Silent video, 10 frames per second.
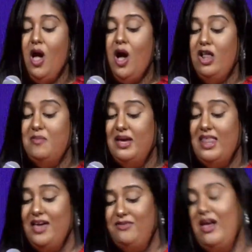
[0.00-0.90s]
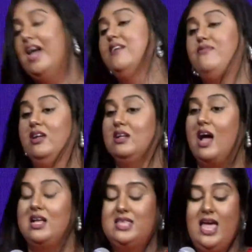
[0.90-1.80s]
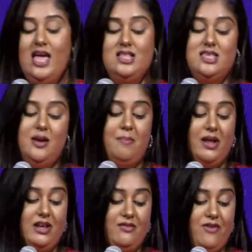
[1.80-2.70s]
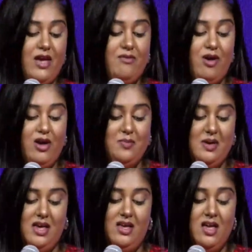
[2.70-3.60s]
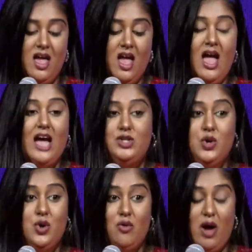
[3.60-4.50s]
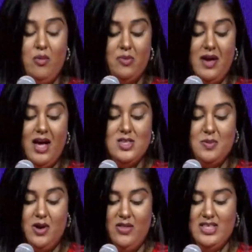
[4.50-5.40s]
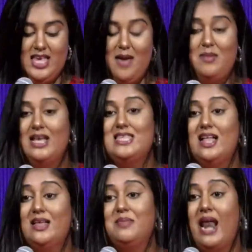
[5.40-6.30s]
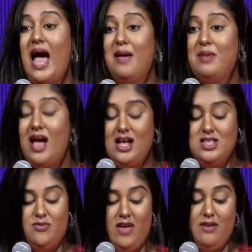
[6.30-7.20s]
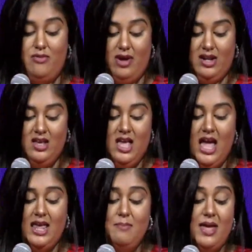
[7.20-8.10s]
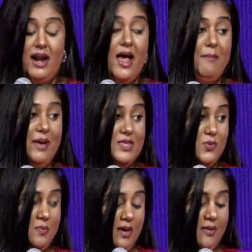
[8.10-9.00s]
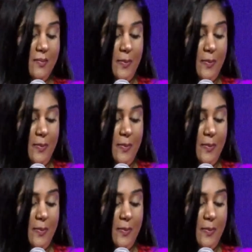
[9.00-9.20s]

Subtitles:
All of my life, I have felt God's hands and abundant favor on me. I joke around with my husband all the time, and I tell him that I'm God's favorite, and he better not mess with me.